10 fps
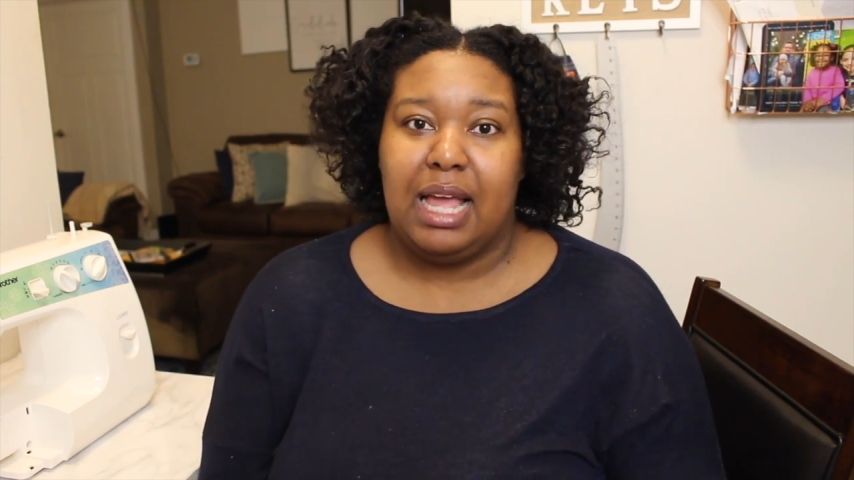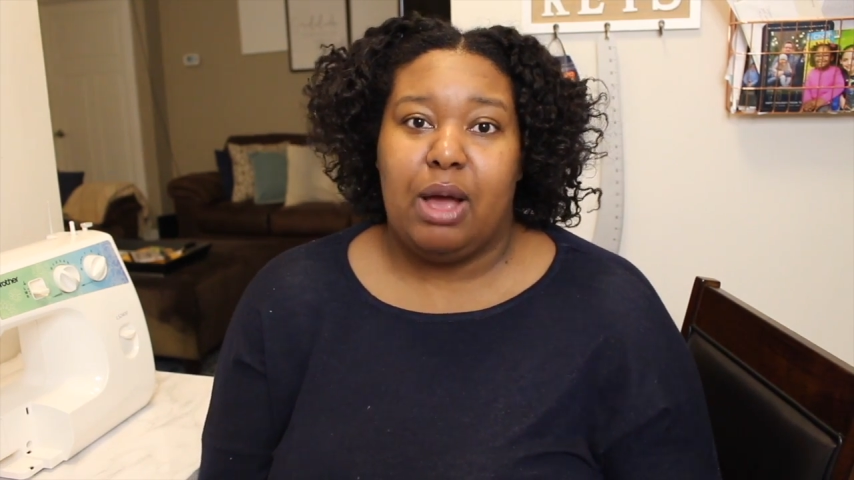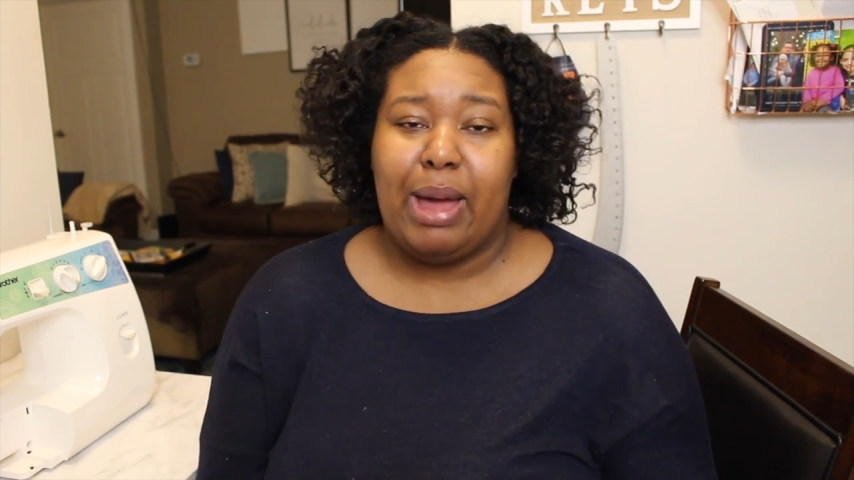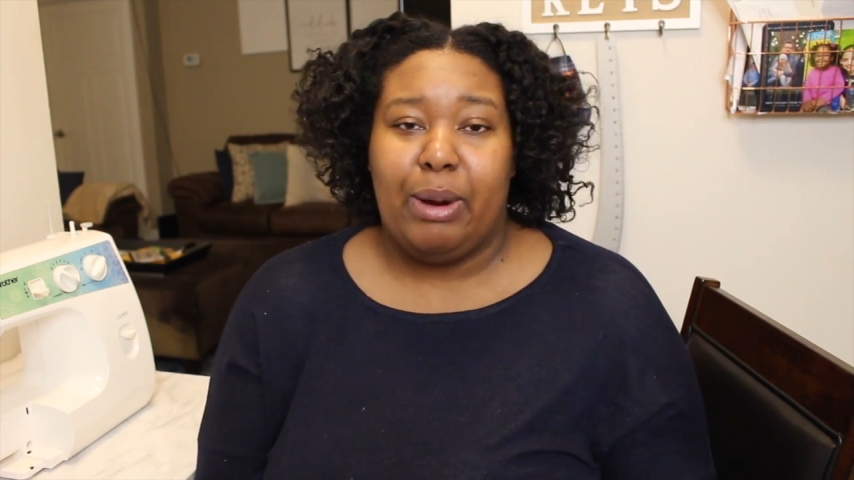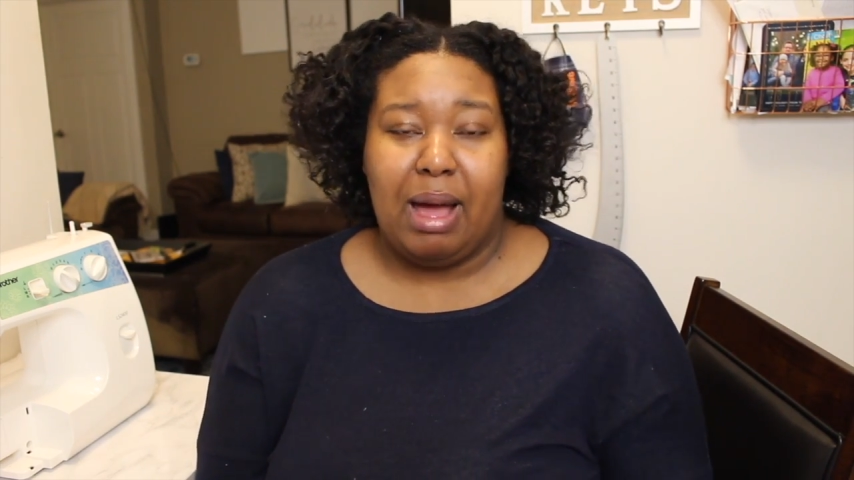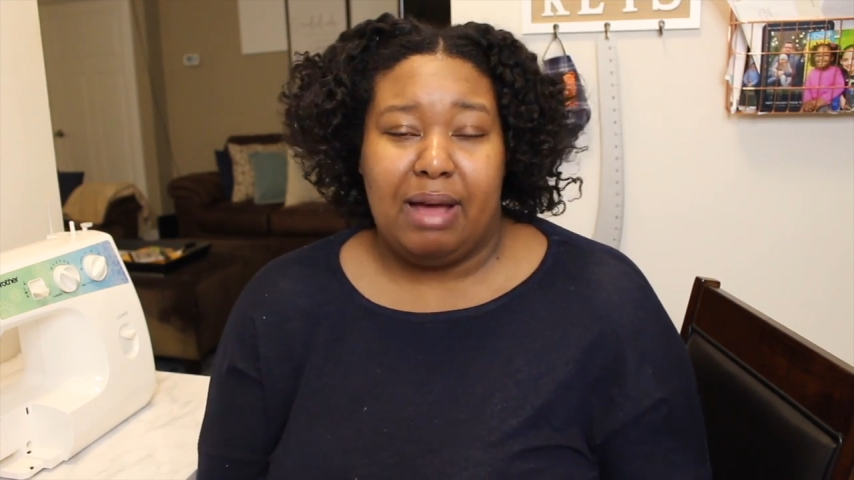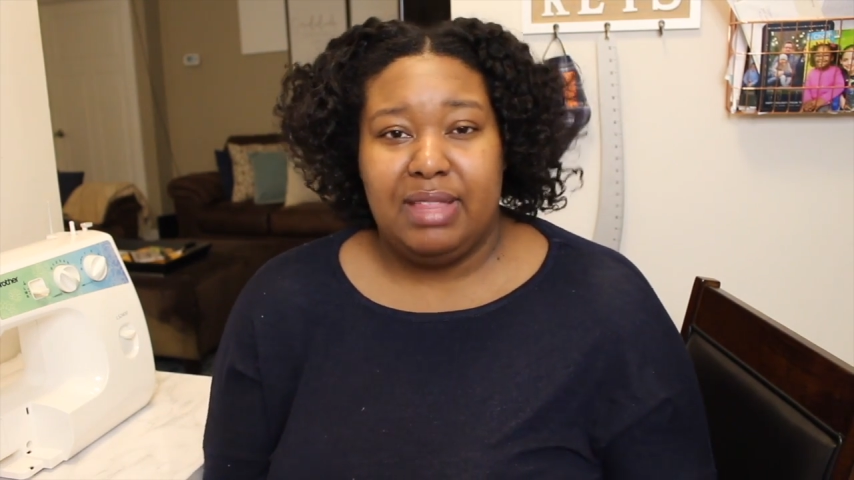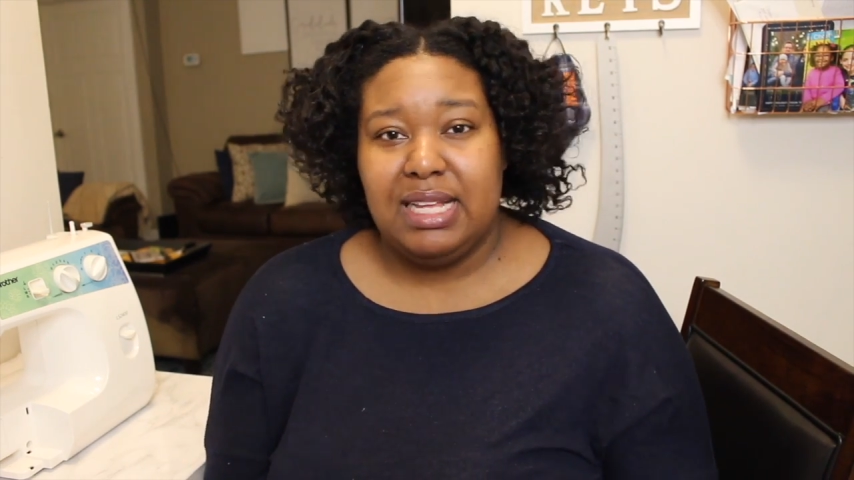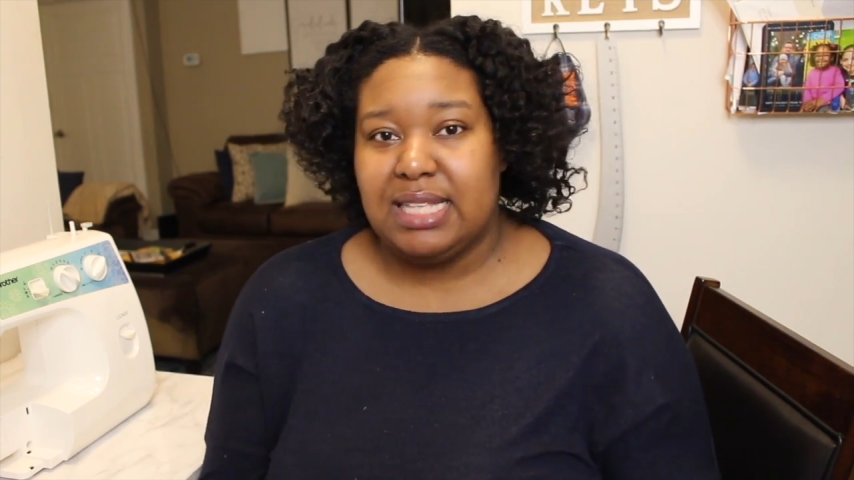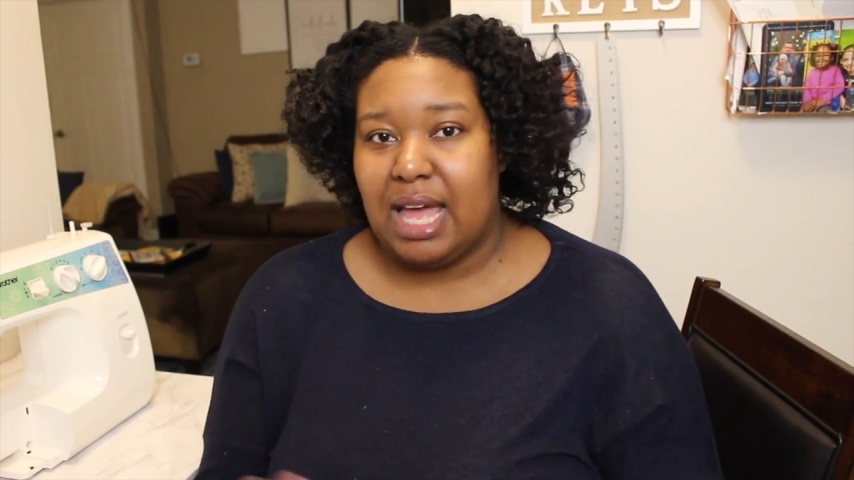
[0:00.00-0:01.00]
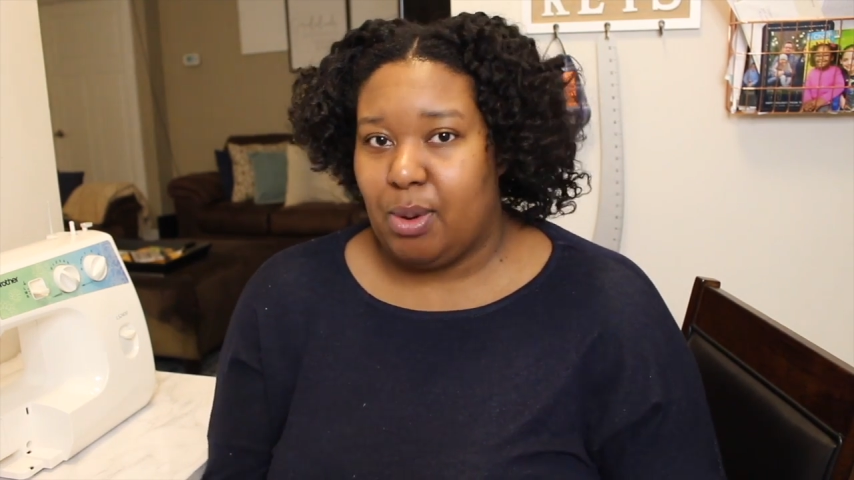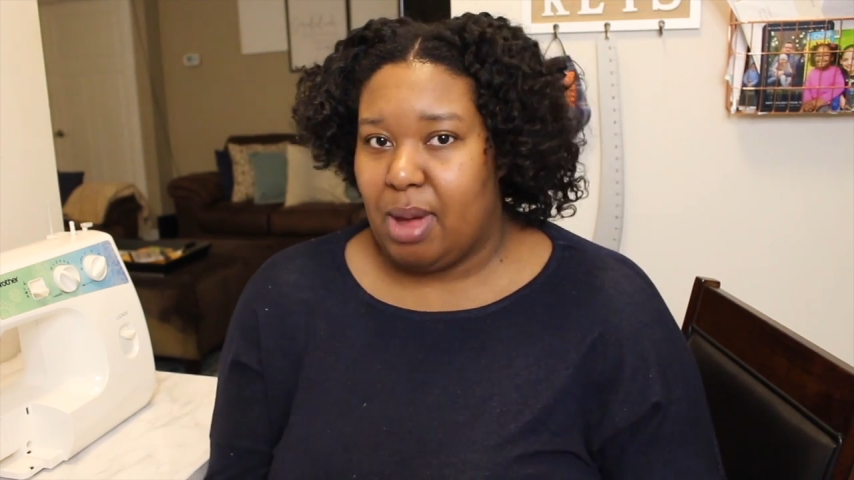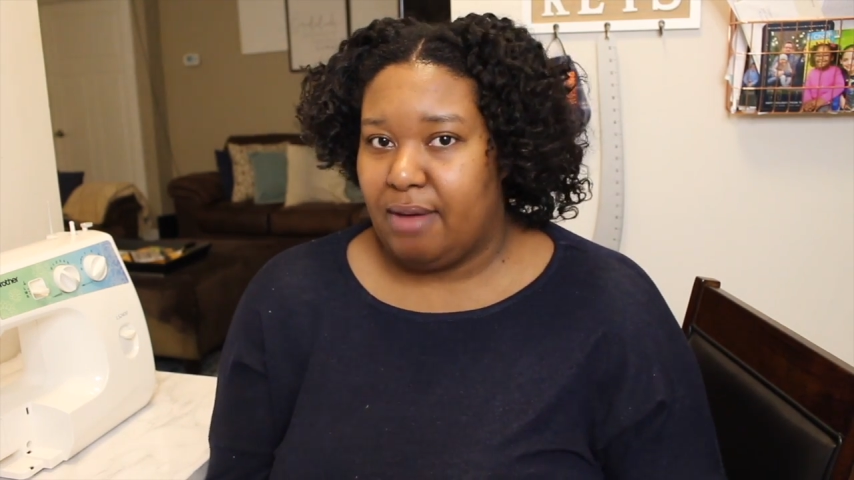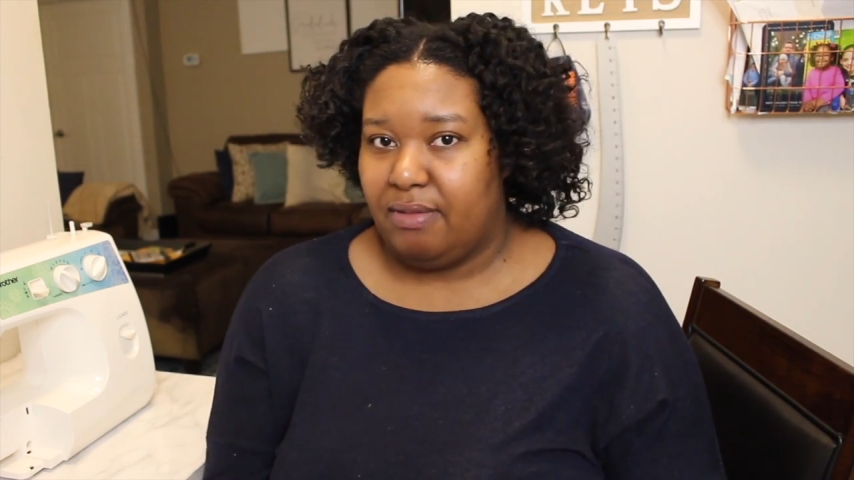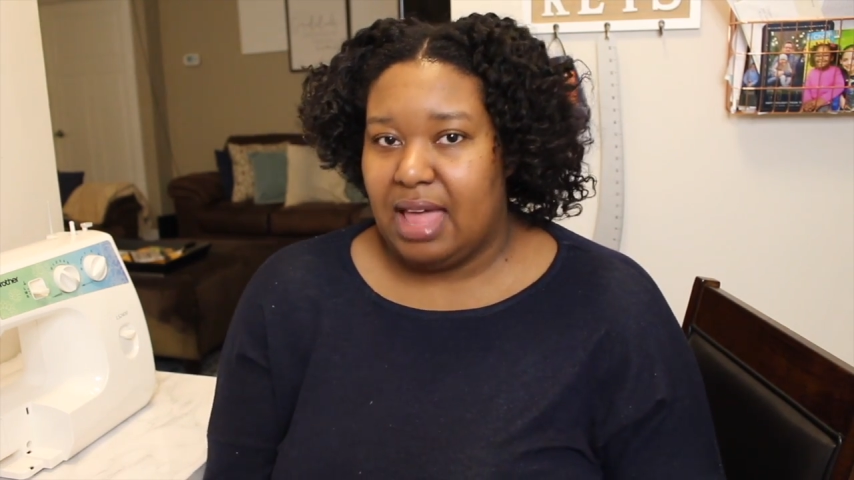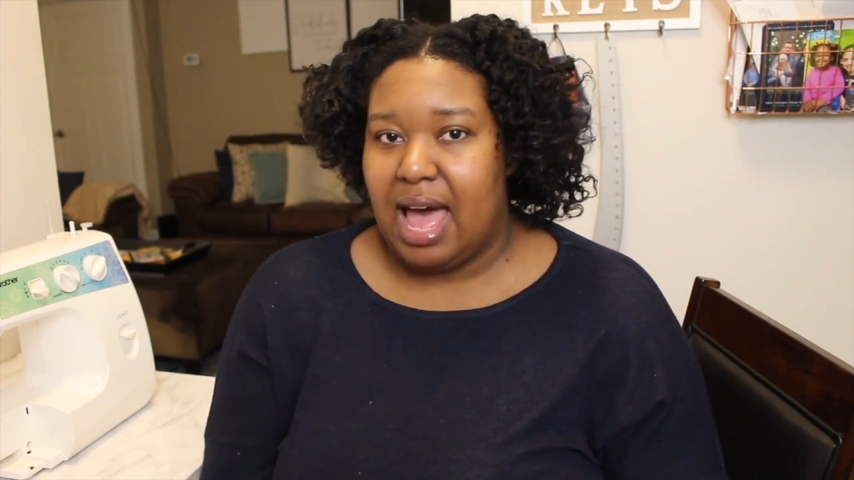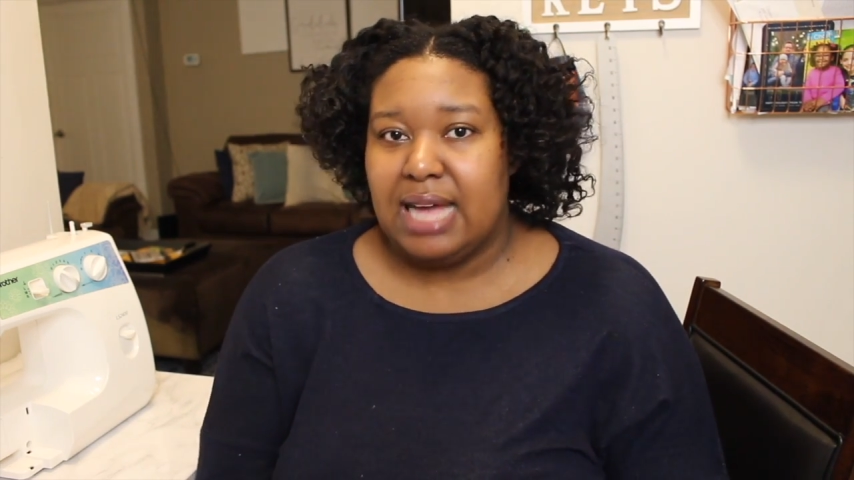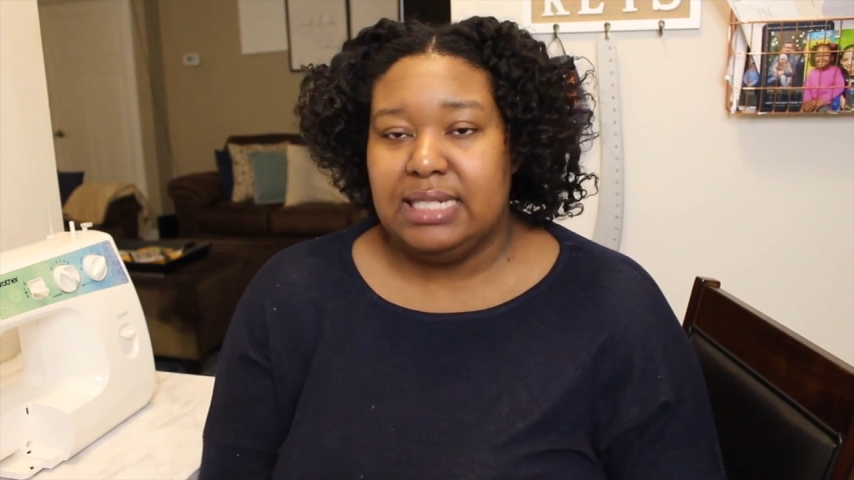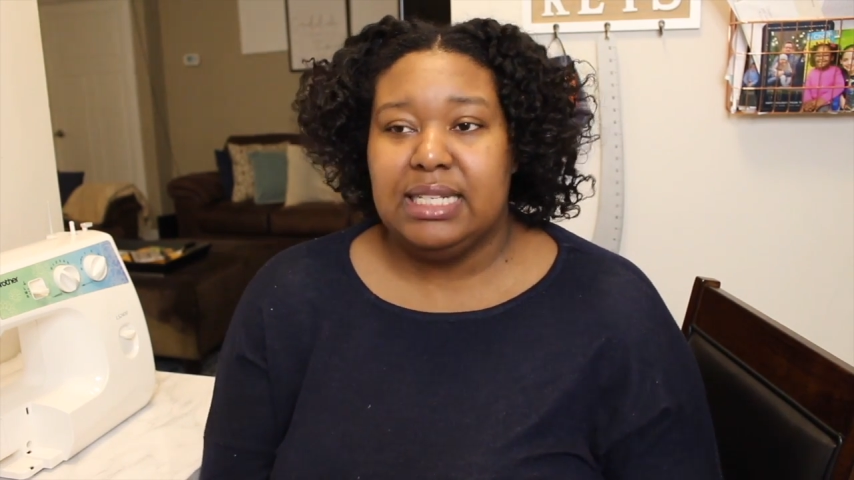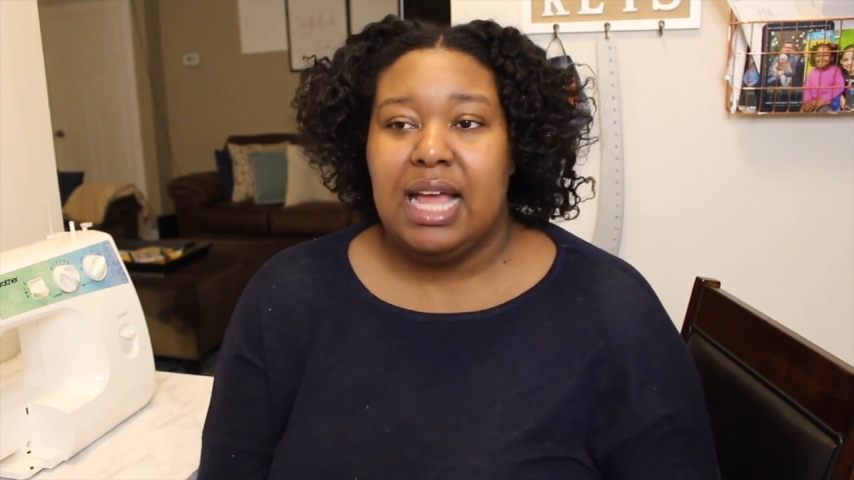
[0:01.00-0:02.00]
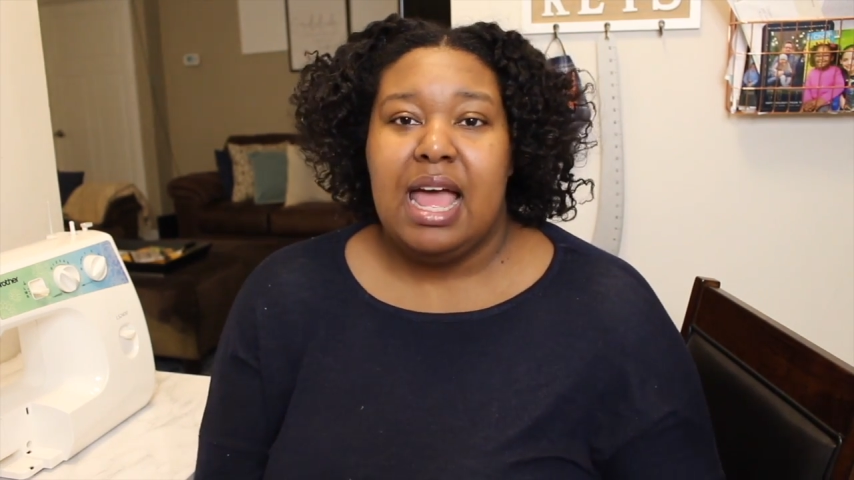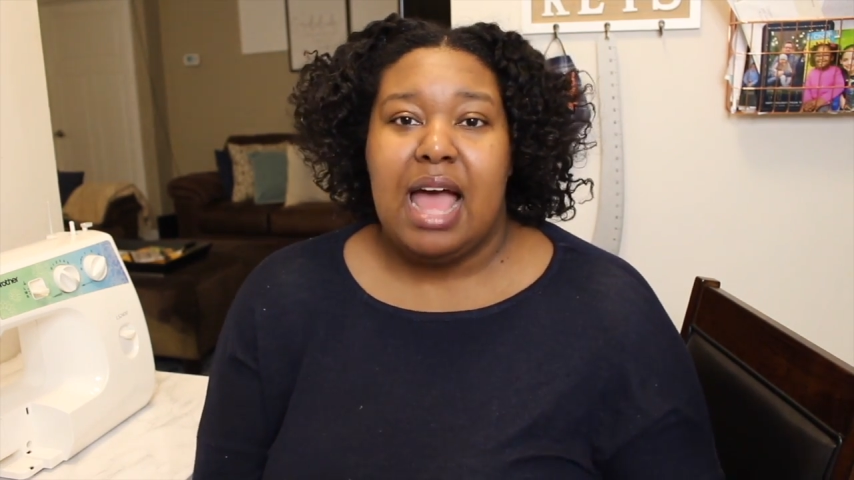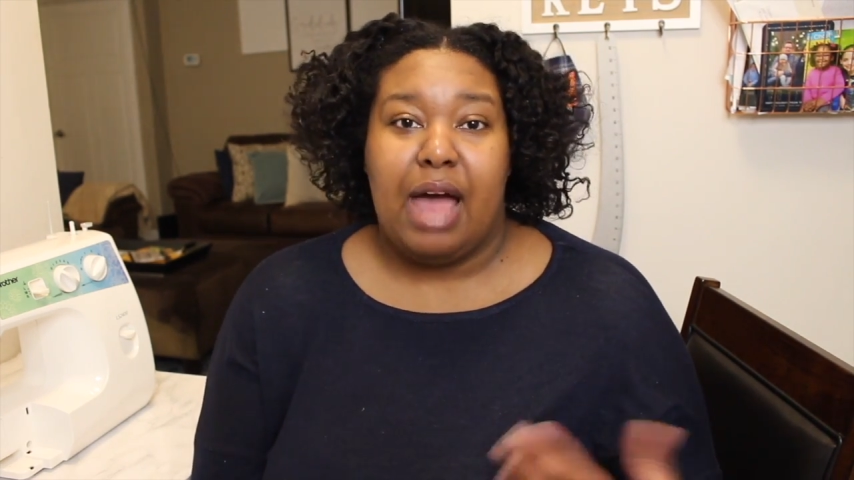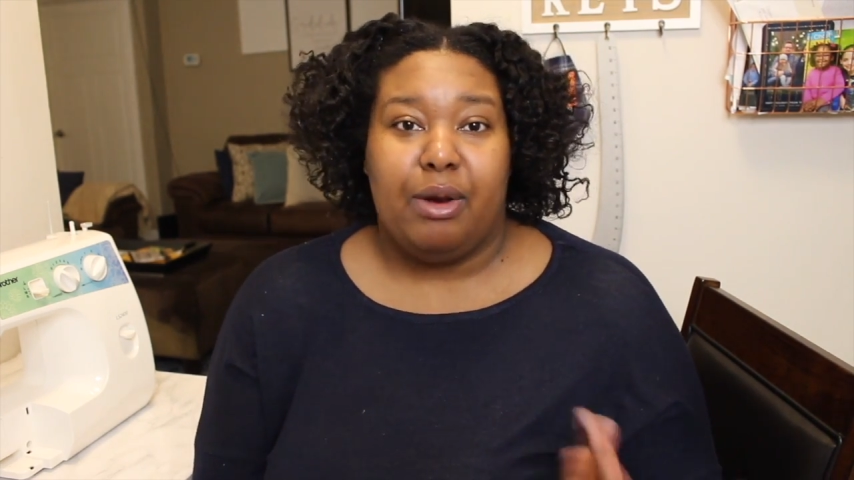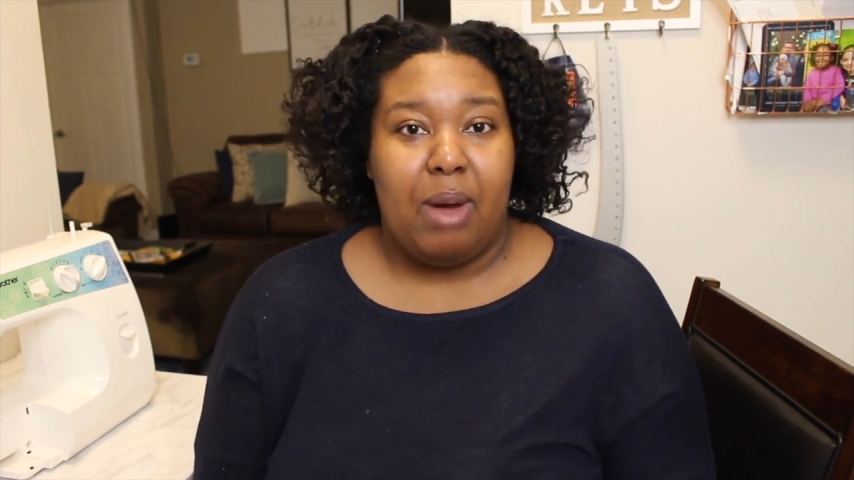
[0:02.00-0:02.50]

oh, I don't have this, I don't have that, I don't